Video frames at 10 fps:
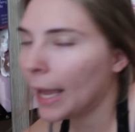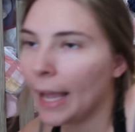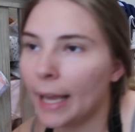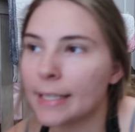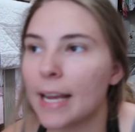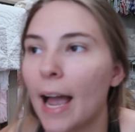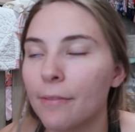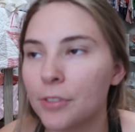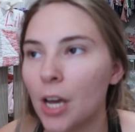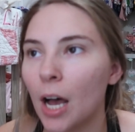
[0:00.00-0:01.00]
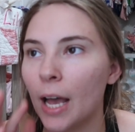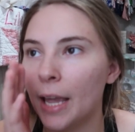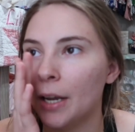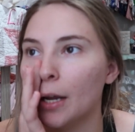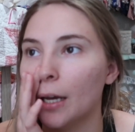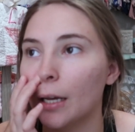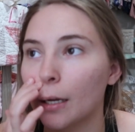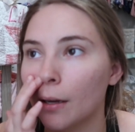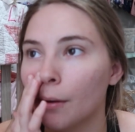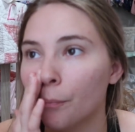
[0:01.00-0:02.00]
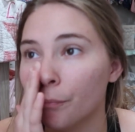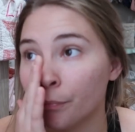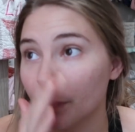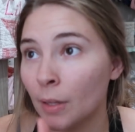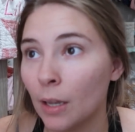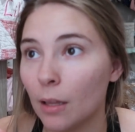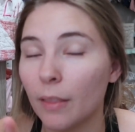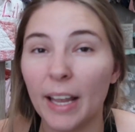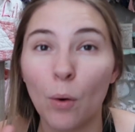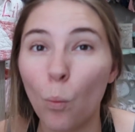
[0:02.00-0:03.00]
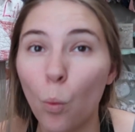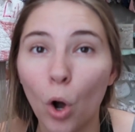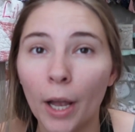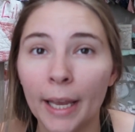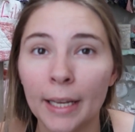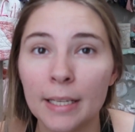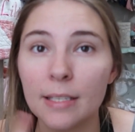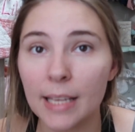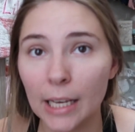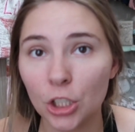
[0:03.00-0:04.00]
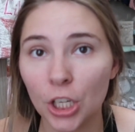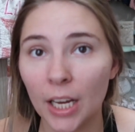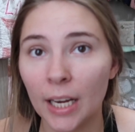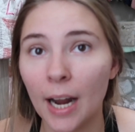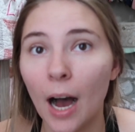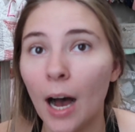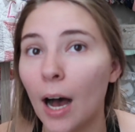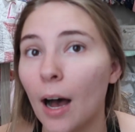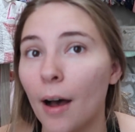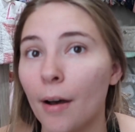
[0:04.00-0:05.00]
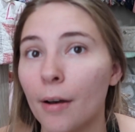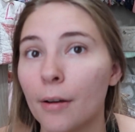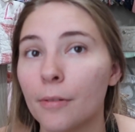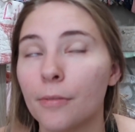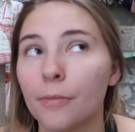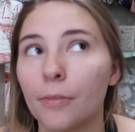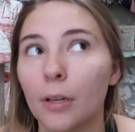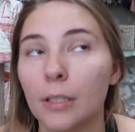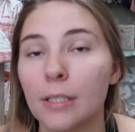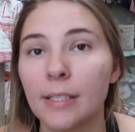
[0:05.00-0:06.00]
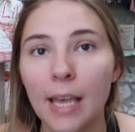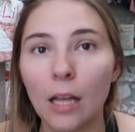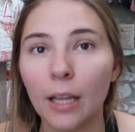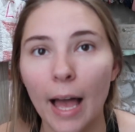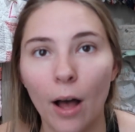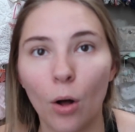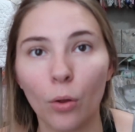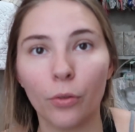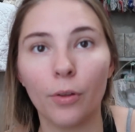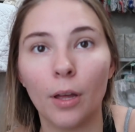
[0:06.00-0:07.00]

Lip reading: And I've done like one session of telehealth